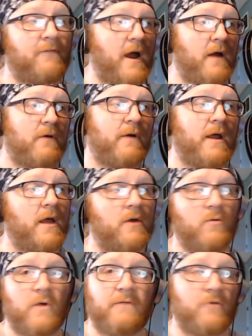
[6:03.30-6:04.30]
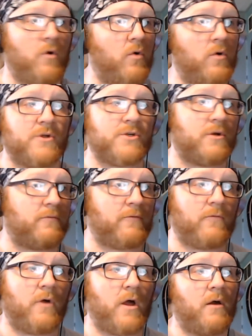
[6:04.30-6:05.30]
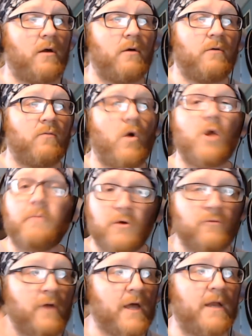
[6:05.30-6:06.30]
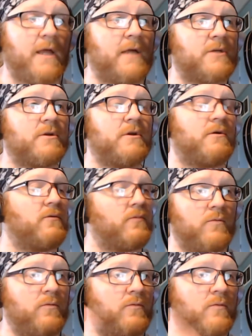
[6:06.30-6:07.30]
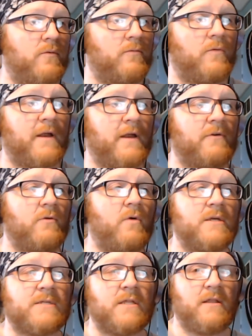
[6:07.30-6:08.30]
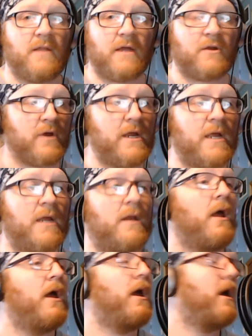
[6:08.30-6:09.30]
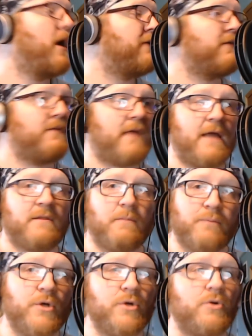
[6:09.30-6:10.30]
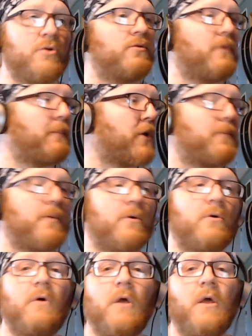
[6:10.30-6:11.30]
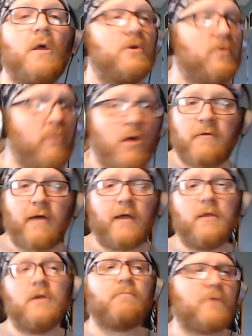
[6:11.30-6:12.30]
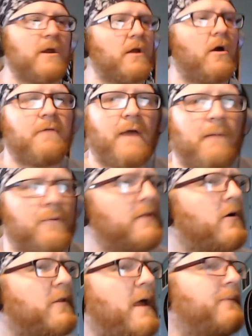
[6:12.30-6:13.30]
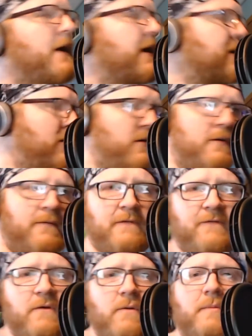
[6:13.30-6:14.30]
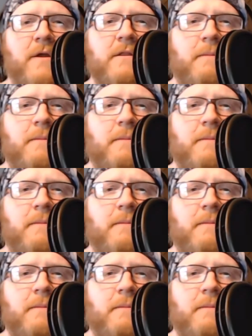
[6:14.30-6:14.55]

Fire Red or whatever, Orange and Watermelon Red actually, or whatever it was, and then that green, and then they had the blue, the purple. Do all that, bring all that. Bring all that back, even if you want to bring the